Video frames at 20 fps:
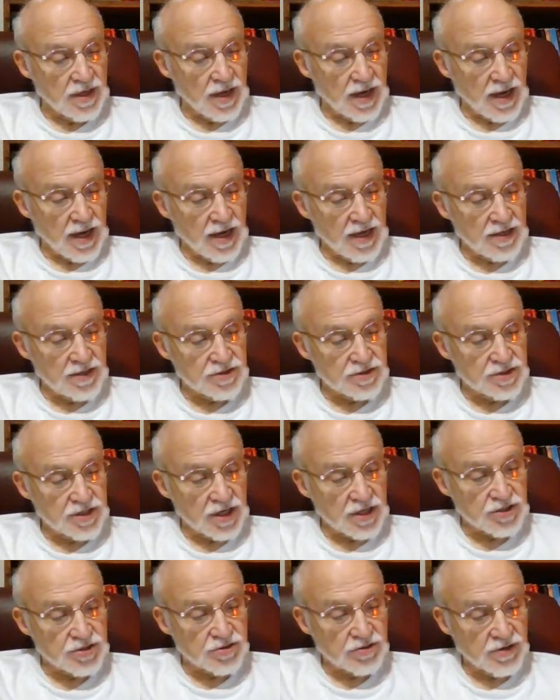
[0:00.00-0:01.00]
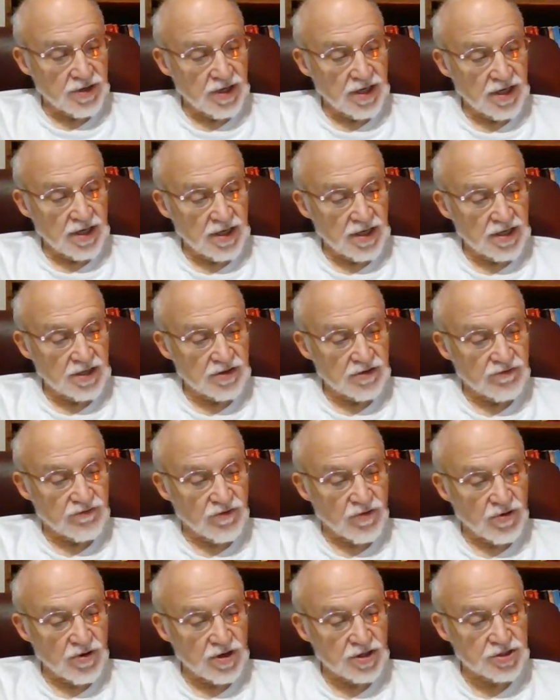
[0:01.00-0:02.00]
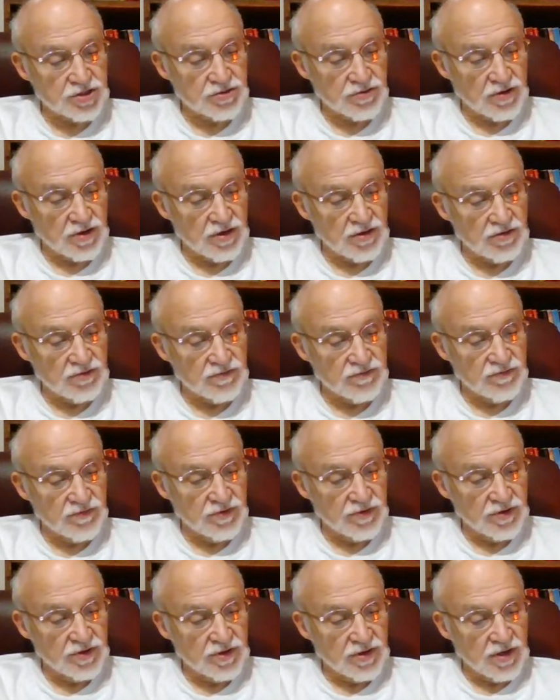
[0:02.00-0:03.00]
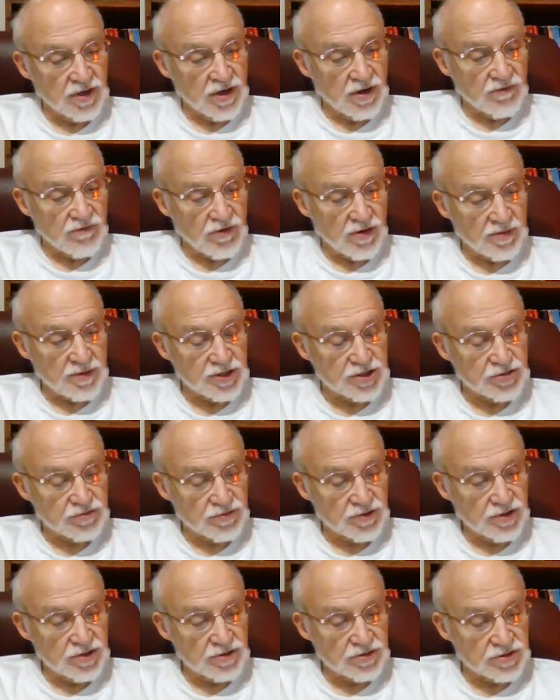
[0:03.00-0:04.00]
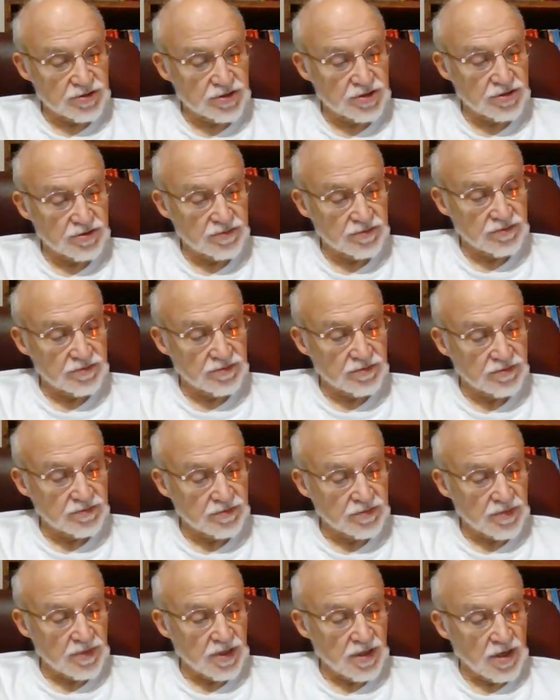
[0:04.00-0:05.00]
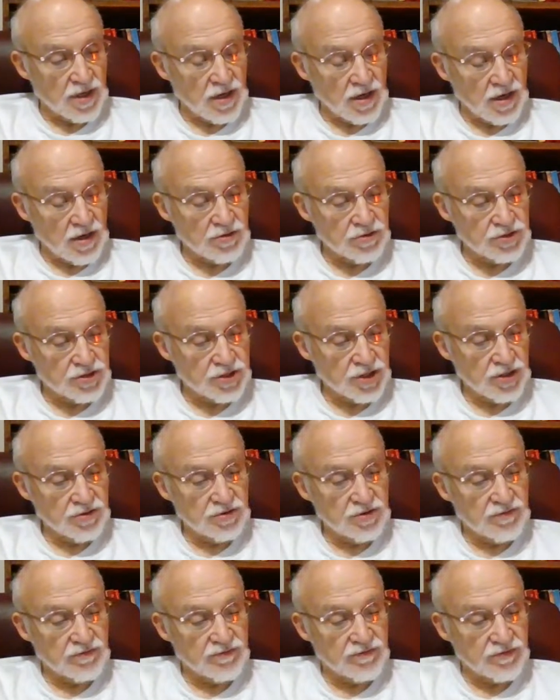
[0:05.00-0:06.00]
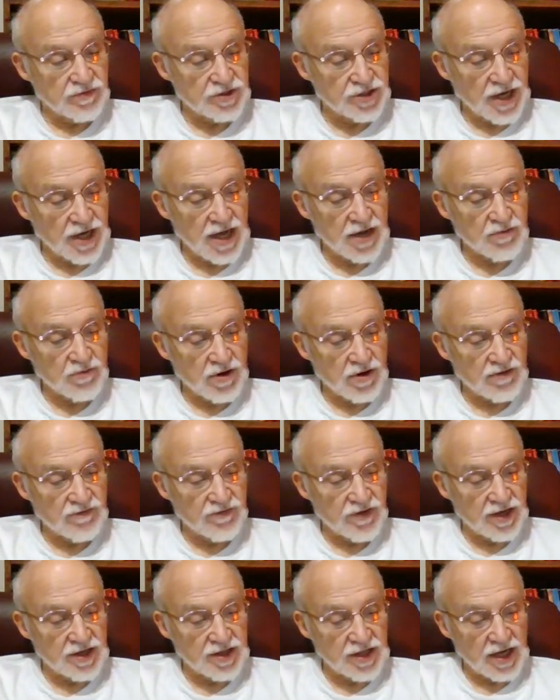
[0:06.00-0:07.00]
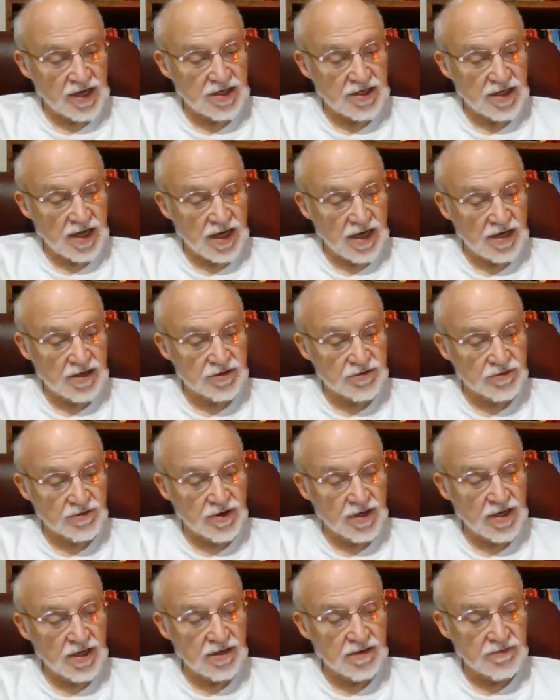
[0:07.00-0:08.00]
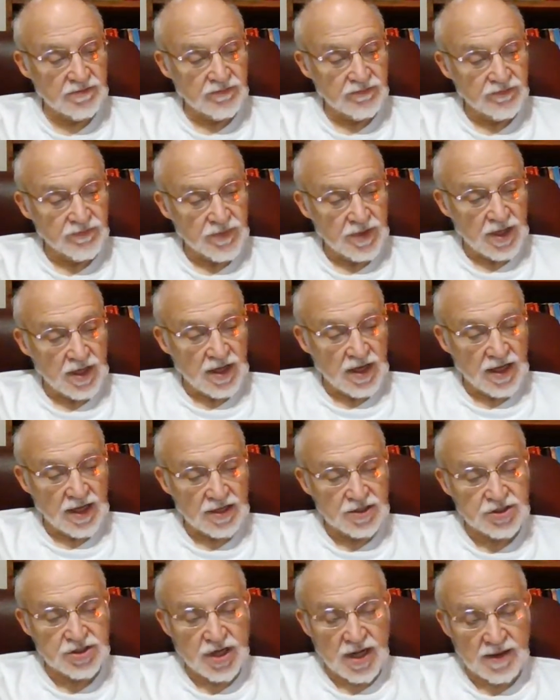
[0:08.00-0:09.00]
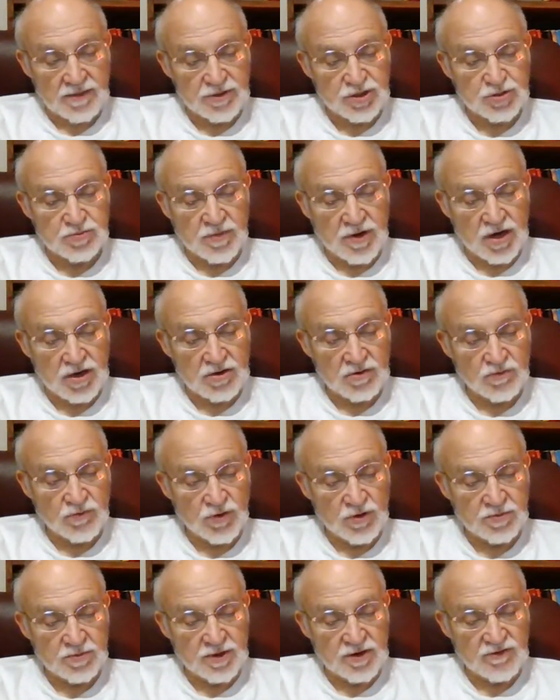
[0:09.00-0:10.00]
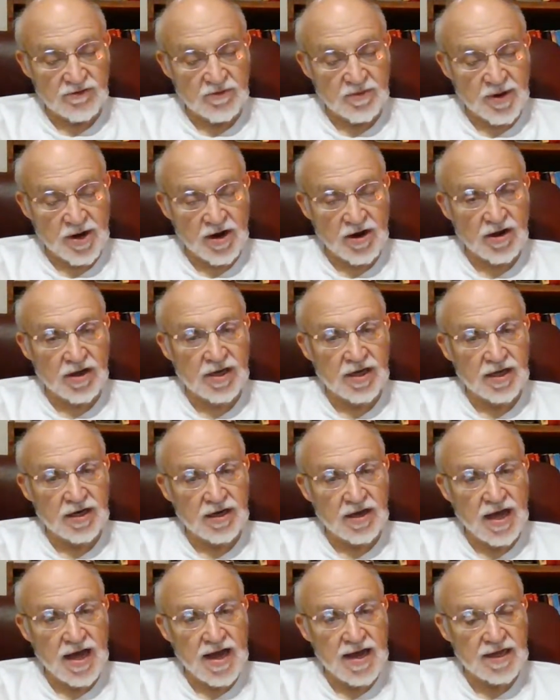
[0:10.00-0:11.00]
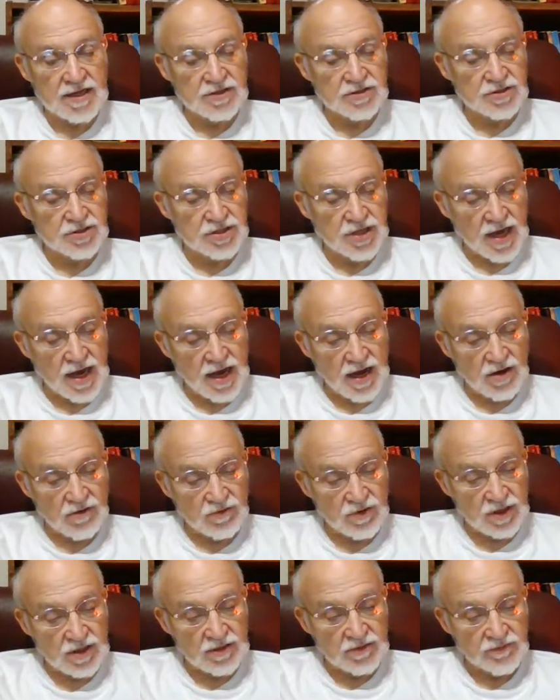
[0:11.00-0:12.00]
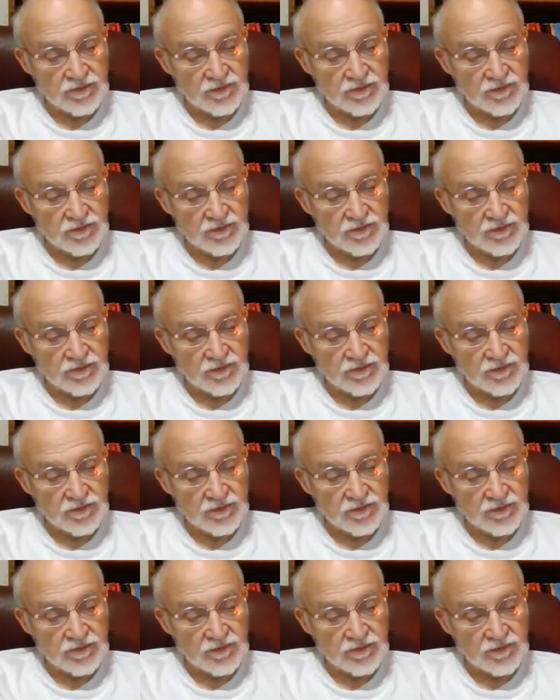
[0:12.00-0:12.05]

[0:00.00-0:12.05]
as a tree in the forest grove from its roots. On January 5th, 1883, he established Modern Woodmen of America at Lyons, Iowa.